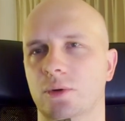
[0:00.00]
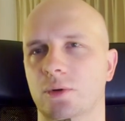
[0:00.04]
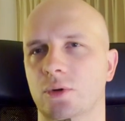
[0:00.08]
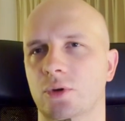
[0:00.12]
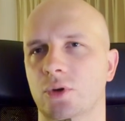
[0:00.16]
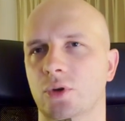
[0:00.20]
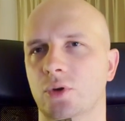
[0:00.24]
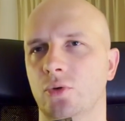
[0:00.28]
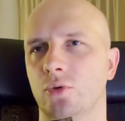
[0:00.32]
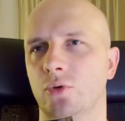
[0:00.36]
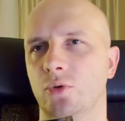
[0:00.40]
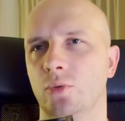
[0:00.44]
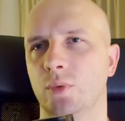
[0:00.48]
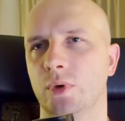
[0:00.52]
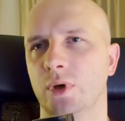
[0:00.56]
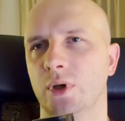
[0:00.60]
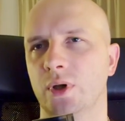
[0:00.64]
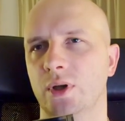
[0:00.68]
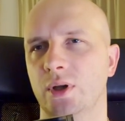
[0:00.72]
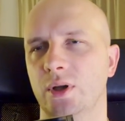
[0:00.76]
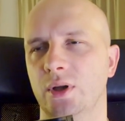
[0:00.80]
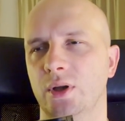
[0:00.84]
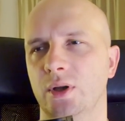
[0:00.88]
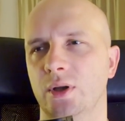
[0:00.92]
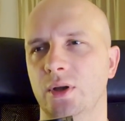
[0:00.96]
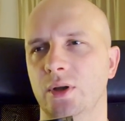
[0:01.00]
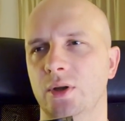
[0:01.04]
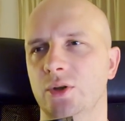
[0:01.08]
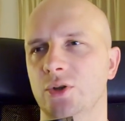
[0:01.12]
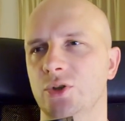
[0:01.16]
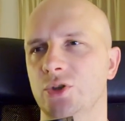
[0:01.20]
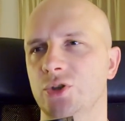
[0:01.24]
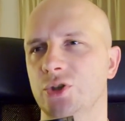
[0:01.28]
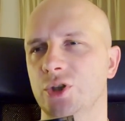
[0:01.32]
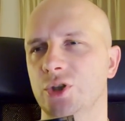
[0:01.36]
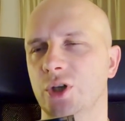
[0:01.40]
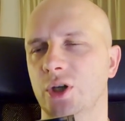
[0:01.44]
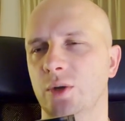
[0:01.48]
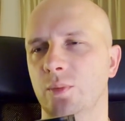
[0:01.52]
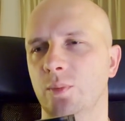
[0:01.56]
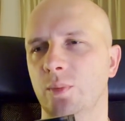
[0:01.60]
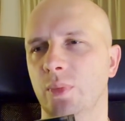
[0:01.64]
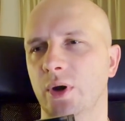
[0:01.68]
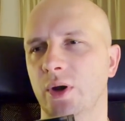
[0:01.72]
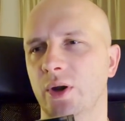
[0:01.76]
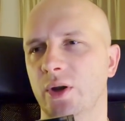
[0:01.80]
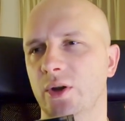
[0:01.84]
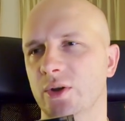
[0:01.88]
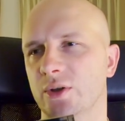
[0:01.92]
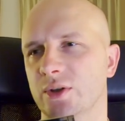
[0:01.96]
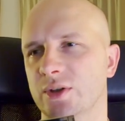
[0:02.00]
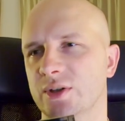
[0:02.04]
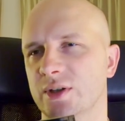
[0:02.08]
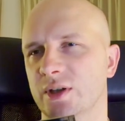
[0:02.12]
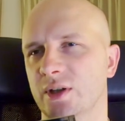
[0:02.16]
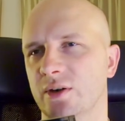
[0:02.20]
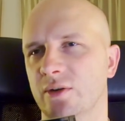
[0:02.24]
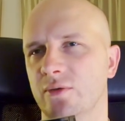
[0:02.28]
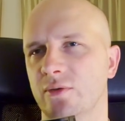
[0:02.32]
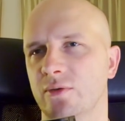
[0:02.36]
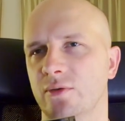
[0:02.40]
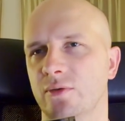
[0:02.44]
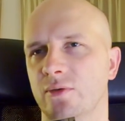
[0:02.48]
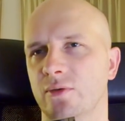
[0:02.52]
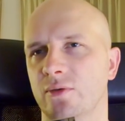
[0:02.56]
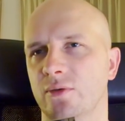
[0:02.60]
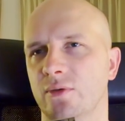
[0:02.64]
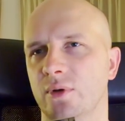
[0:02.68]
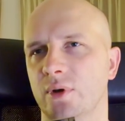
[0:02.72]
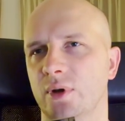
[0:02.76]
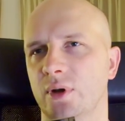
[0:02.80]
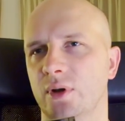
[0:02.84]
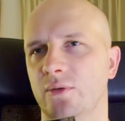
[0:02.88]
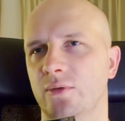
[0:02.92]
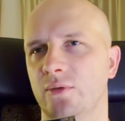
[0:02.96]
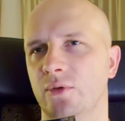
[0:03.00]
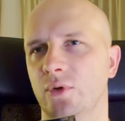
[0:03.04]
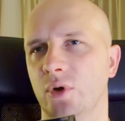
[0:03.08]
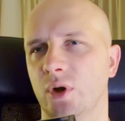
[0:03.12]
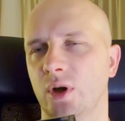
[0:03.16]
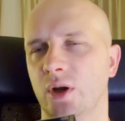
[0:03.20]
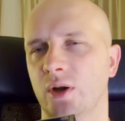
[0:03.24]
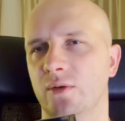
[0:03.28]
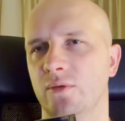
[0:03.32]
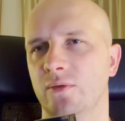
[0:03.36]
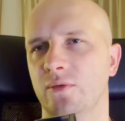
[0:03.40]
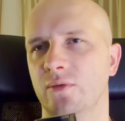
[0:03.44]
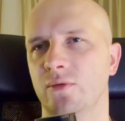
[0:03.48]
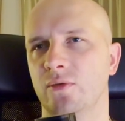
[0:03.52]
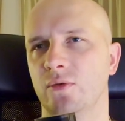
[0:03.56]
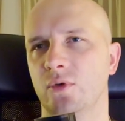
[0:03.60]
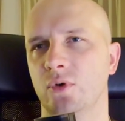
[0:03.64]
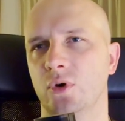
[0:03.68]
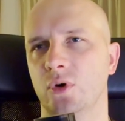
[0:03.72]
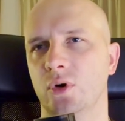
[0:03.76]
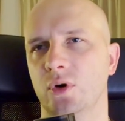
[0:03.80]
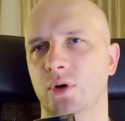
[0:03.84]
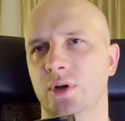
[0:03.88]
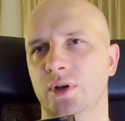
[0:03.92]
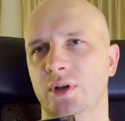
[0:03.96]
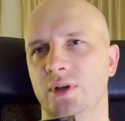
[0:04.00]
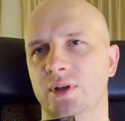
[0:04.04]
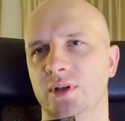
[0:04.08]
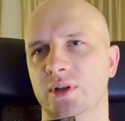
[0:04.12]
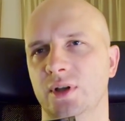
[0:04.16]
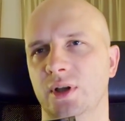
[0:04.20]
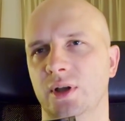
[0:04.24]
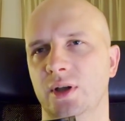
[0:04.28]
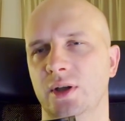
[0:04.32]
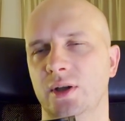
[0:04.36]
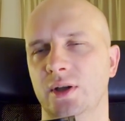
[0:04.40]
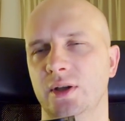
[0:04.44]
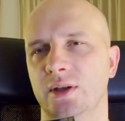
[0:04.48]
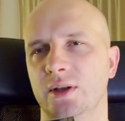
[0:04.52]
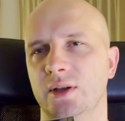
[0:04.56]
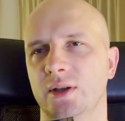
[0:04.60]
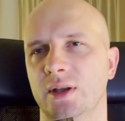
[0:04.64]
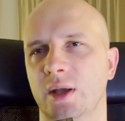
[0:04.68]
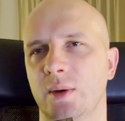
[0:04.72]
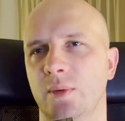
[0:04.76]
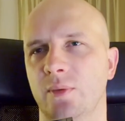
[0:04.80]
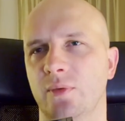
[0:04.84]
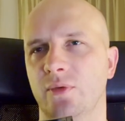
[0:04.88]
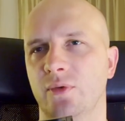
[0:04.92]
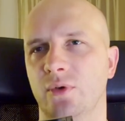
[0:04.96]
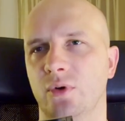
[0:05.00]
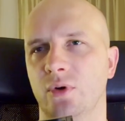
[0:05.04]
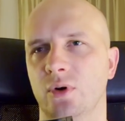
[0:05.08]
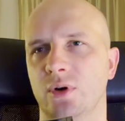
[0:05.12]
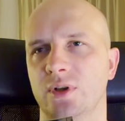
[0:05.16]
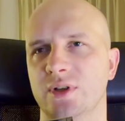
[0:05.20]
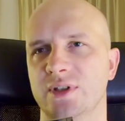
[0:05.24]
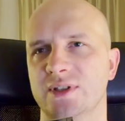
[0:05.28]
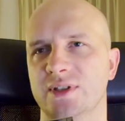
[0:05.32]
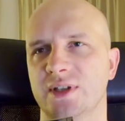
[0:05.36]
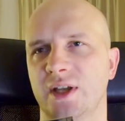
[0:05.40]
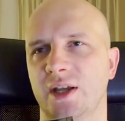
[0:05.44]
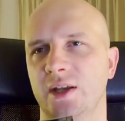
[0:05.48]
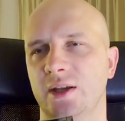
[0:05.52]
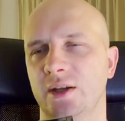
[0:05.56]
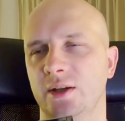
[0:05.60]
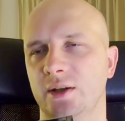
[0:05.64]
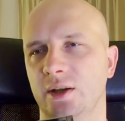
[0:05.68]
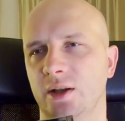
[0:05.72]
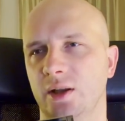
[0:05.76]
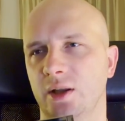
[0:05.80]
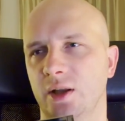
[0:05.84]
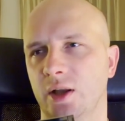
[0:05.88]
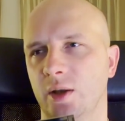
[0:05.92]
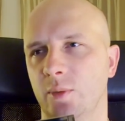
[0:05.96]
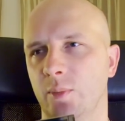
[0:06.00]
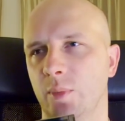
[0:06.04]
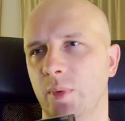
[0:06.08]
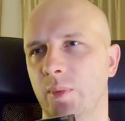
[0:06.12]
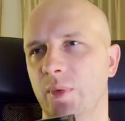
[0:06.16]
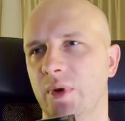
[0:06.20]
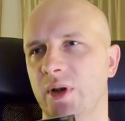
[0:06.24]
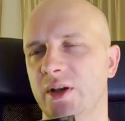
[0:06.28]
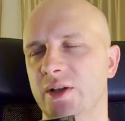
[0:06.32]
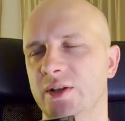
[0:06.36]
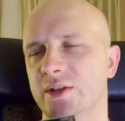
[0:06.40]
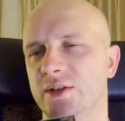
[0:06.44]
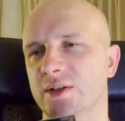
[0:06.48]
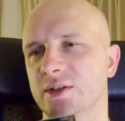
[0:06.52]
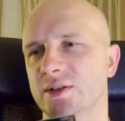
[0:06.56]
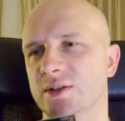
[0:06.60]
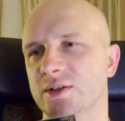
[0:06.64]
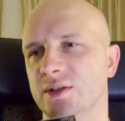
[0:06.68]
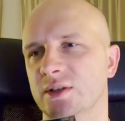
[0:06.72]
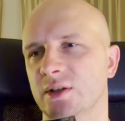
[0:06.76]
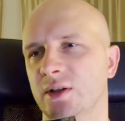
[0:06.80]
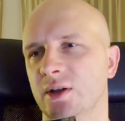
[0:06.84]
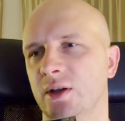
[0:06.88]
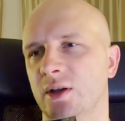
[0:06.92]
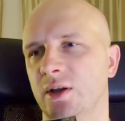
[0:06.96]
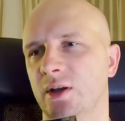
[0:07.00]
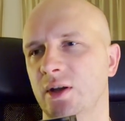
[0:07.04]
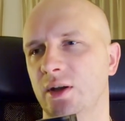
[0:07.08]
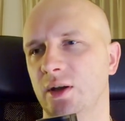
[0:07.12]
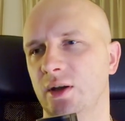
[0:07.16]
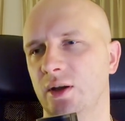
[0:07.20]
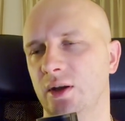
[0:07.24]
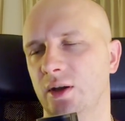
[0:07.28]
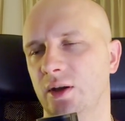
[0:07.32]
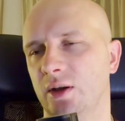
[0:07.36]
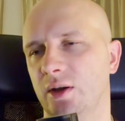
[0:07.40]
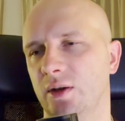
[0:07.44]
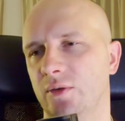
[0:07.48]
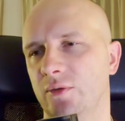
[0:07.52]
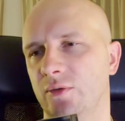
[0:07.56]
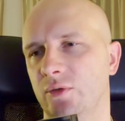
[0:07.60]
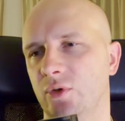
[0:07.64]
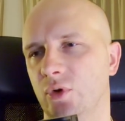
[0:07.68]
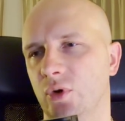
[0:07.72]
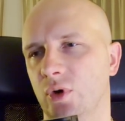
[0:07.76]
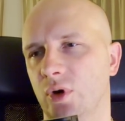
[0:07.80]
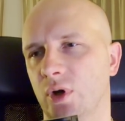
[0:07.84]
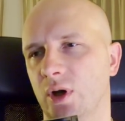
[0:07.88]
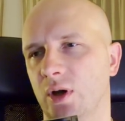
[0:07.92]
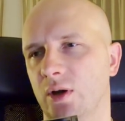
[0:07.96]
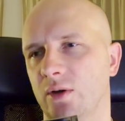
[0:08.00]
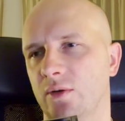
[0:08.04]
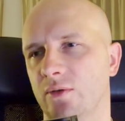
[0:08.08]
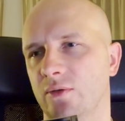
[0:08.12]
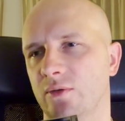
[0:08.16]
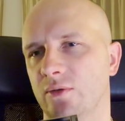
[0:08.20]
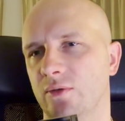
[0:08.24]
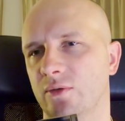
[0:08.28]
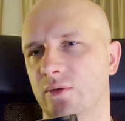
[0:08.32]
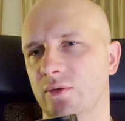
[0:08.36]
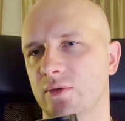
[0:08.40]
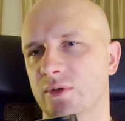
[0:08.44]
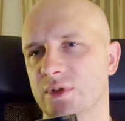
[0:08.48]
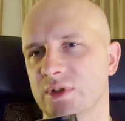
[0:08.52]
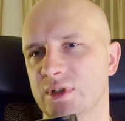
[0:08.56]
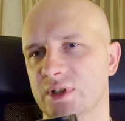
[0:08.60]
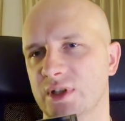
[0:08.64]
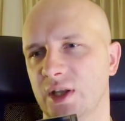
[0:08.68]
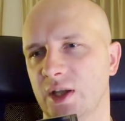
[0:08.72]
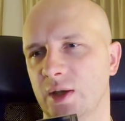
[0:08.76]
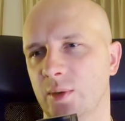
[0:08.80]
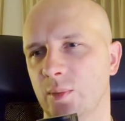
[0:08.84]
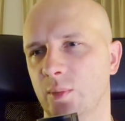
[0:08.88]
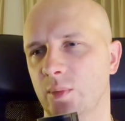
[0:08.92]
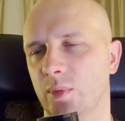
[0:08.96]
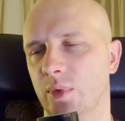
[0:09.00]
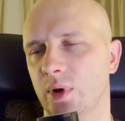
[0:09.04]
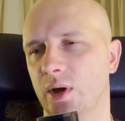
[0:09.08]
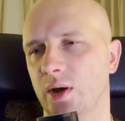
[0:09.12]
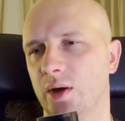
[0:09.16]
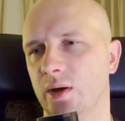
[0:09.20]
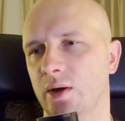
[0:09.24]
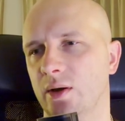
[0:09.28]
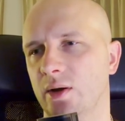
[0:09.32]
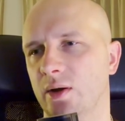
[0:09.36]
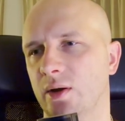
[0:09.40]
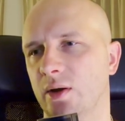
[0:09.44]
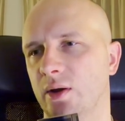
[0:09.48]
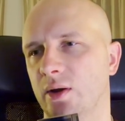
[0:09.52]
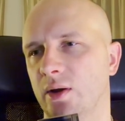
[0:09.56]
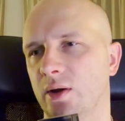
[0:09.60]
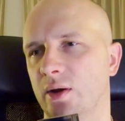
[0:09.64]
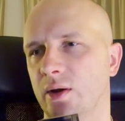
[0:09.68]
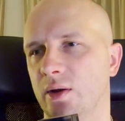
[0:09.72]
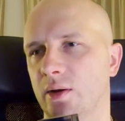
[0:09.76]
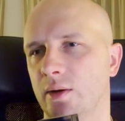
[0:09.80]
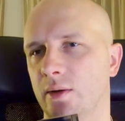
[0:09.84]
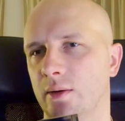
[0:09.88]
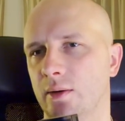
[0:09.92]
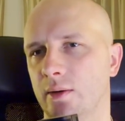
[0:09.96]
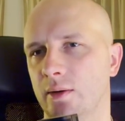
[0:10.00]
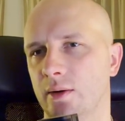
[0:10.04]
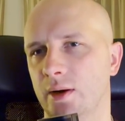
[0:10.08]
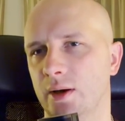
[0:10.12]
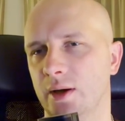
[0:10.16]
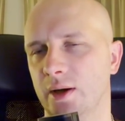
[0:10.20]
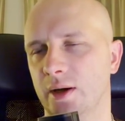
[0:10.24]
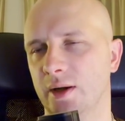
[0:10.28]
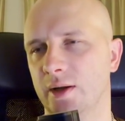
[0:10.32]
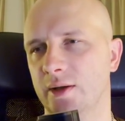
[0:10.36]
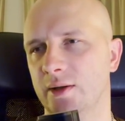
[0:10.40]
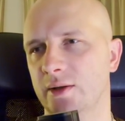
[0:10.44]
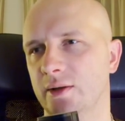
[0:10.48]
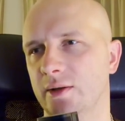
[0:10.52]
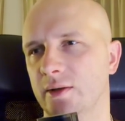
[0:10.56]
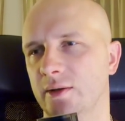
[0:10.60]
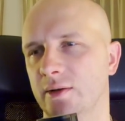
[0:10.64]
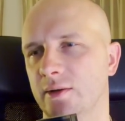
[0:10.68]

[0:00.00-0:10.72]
So you may check by yourself if you have for in tab for signing capabilities, if you have some red